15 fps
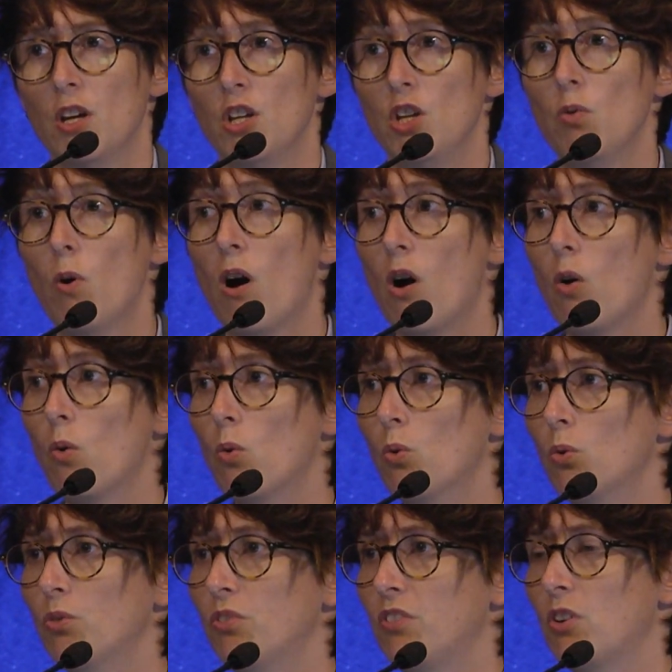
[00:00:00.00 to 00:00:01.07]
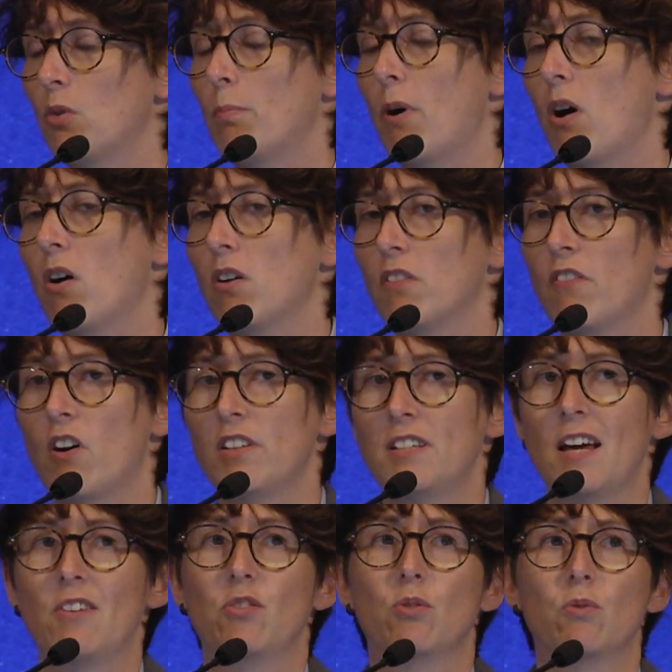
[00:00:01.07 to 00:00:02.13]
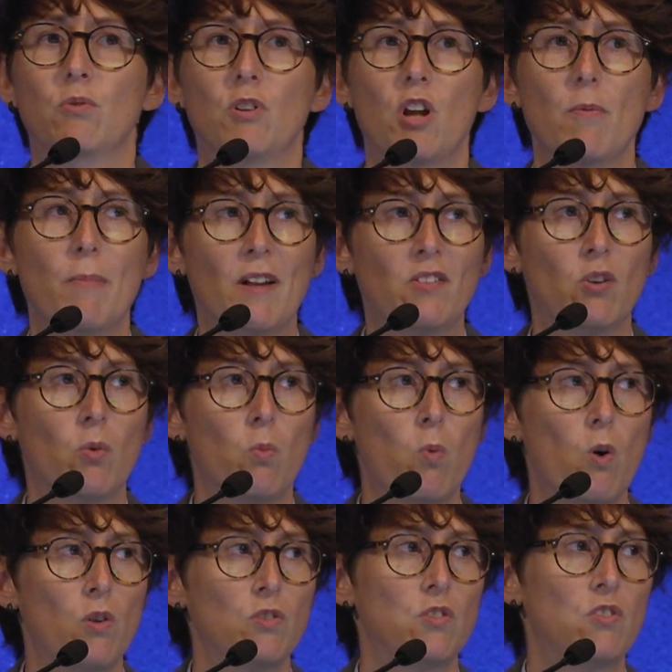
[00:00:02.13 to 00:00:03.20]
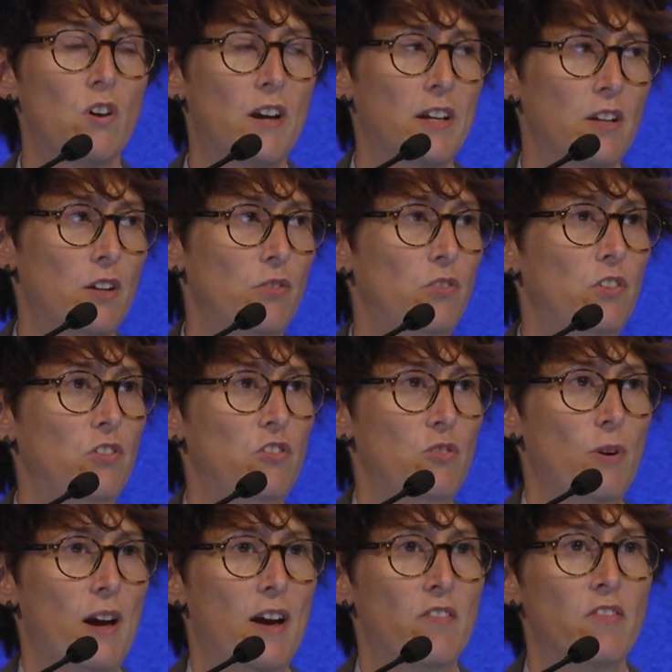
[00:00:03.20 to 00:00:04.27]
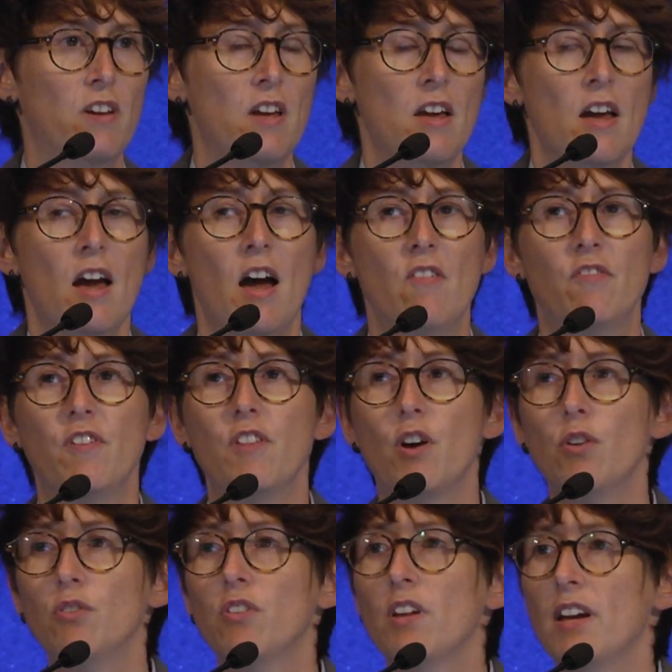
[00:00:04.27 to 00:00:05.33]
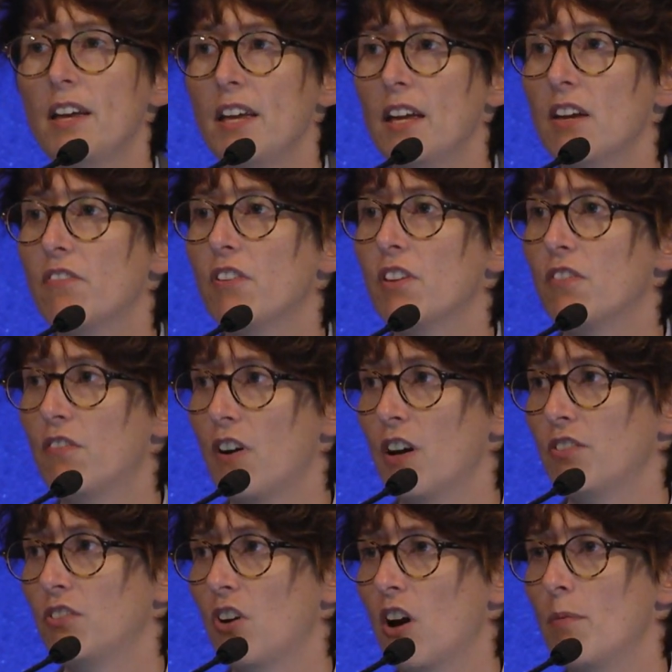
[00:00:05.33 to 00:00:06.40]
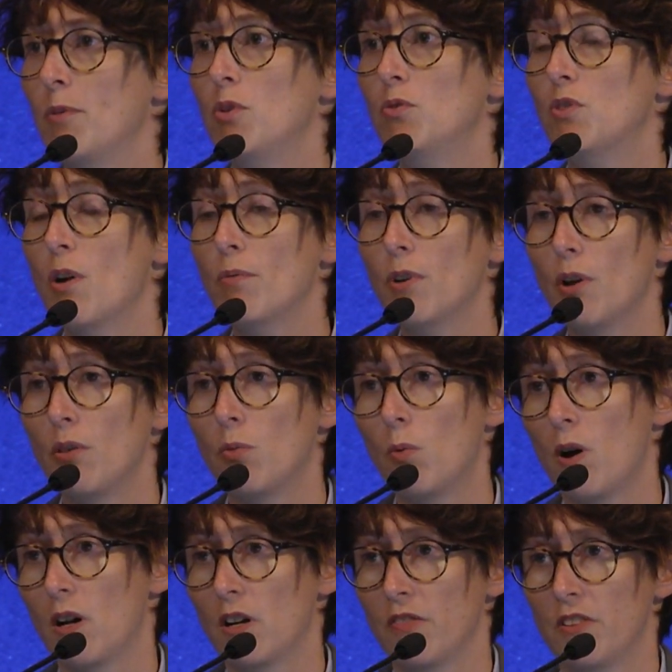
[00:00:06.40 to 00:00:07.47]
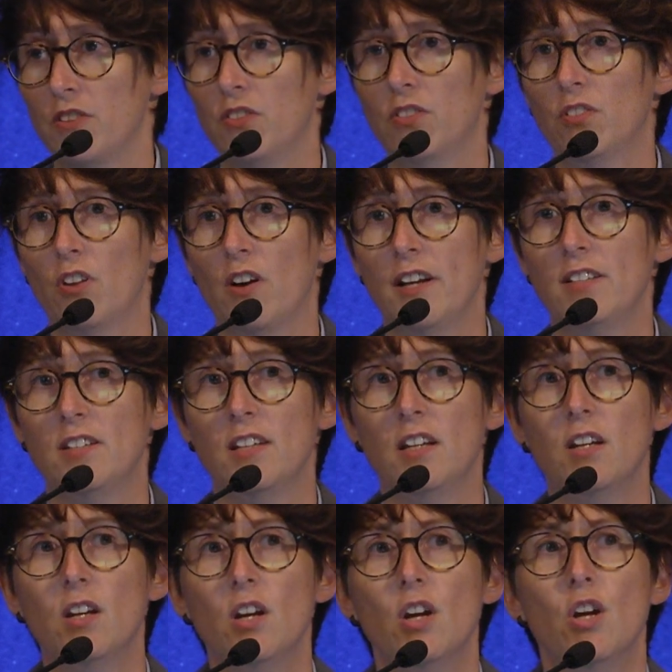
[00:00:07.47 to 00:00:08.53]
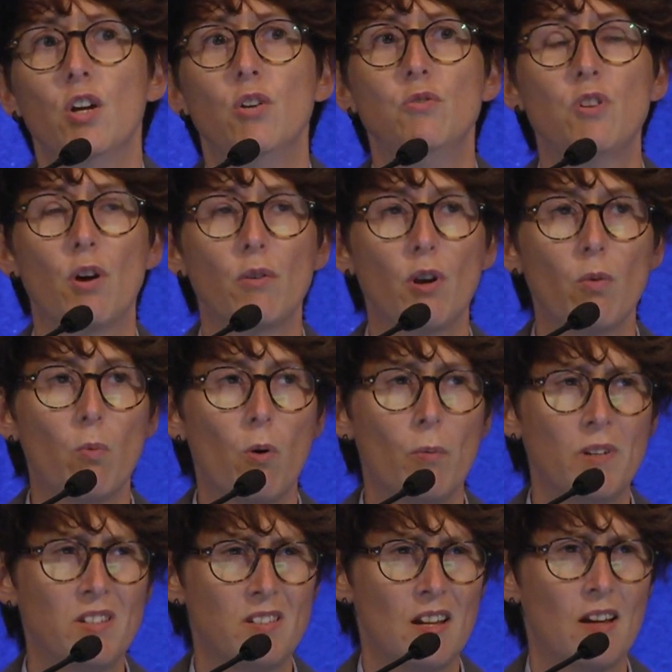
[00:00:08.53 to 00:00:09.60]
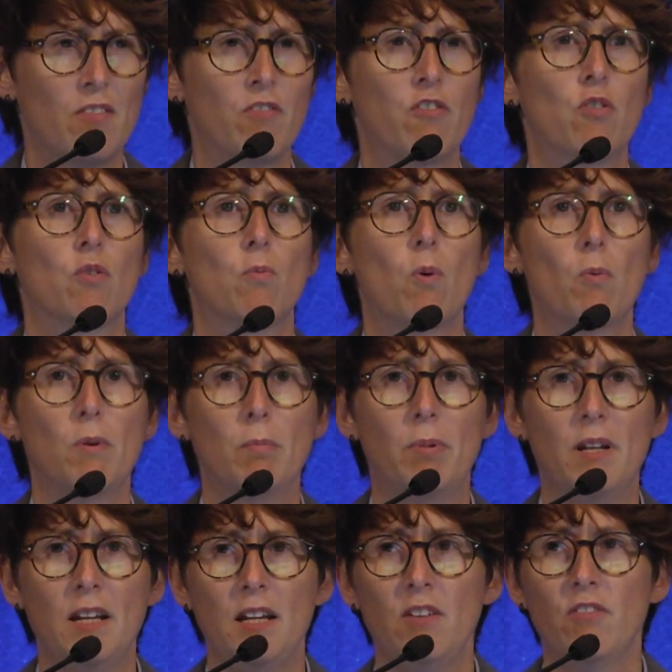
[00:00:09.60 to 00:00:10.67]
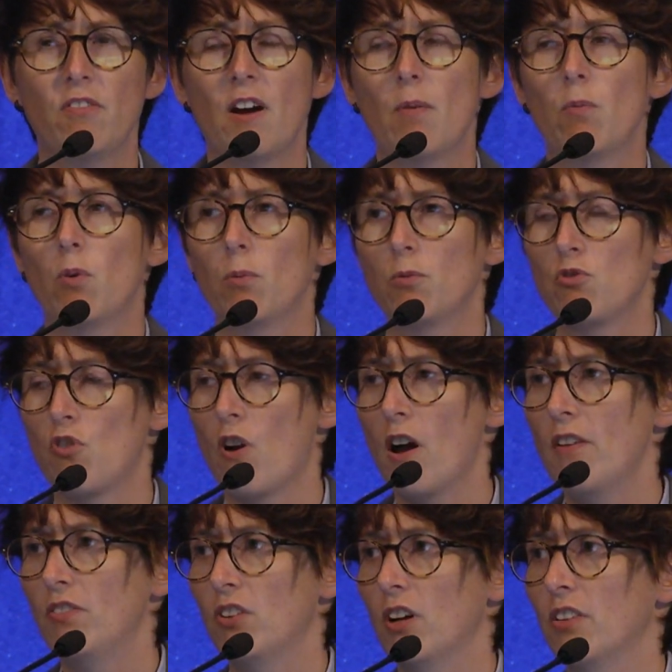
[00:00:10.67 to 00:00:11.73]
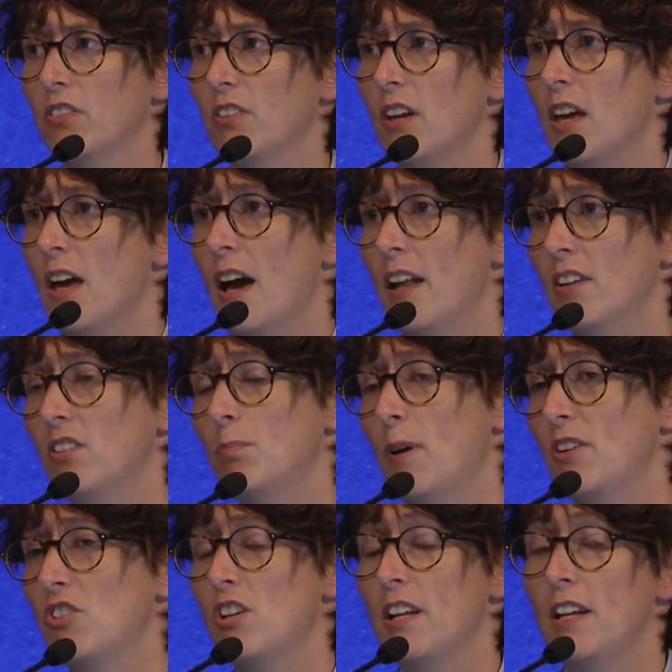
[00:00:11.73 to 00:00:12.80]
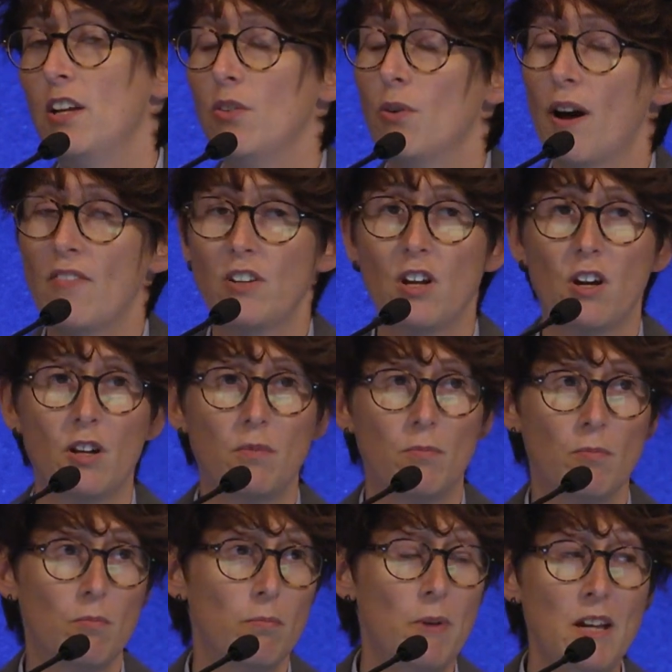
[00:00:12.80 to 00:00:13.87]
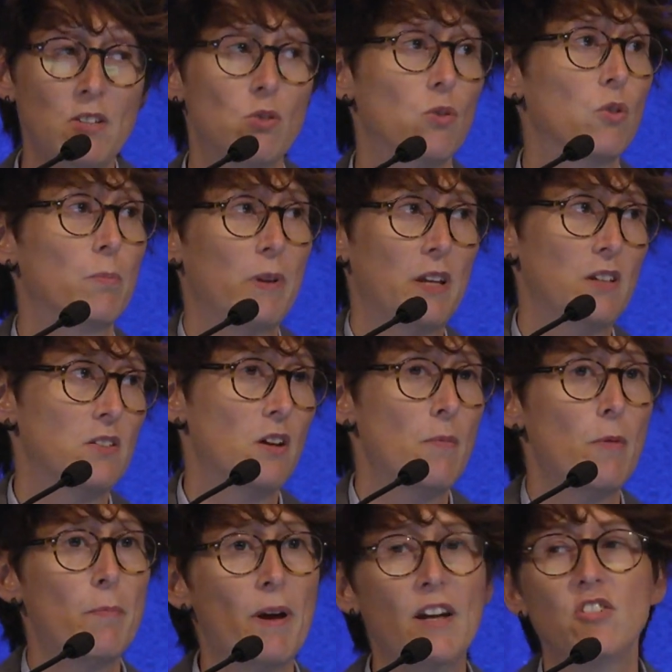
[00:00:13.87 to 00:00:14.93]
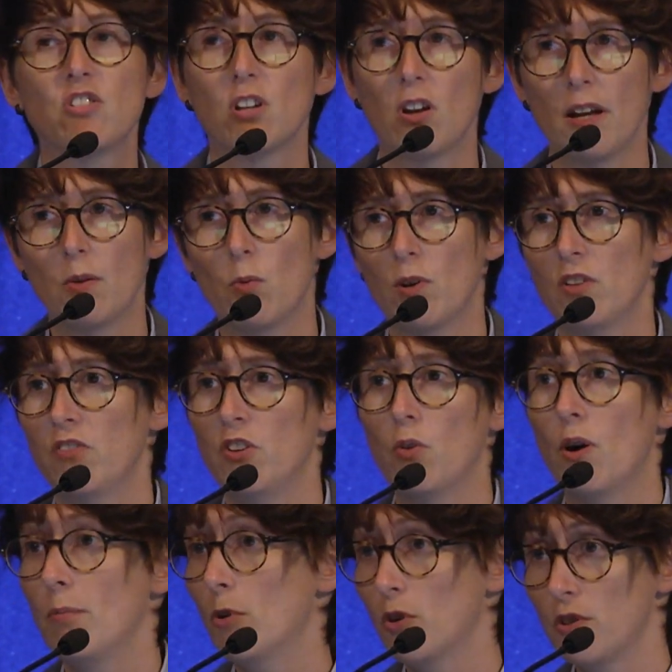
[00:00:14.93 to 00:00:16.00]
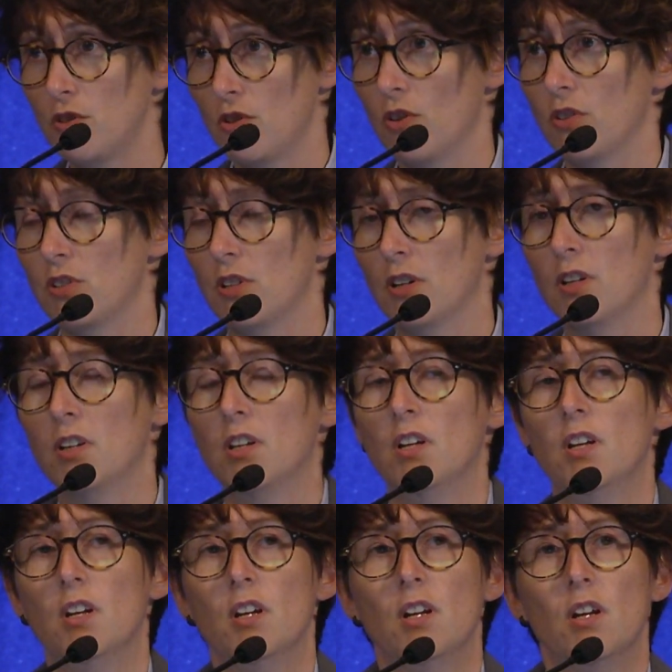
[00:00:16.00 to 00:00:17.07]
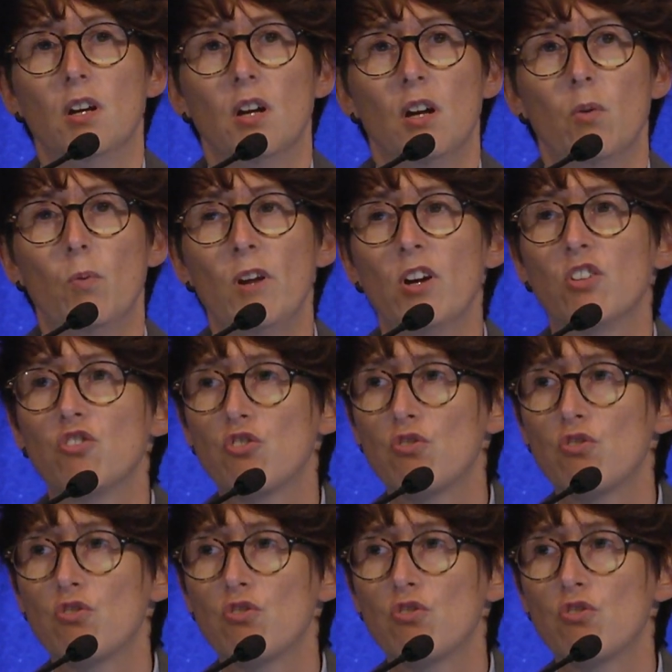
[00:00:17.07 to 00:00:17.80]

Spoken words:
You are all still part of our DAZZLE, no matter what diagnosis you have. And for those that are here for the first time who don't know the work of the society, who don't know what we stand for and what we believe and what drives us, and especially who haven't heard me talk, because I'm a patient like one of you, I'm not a doctor. We are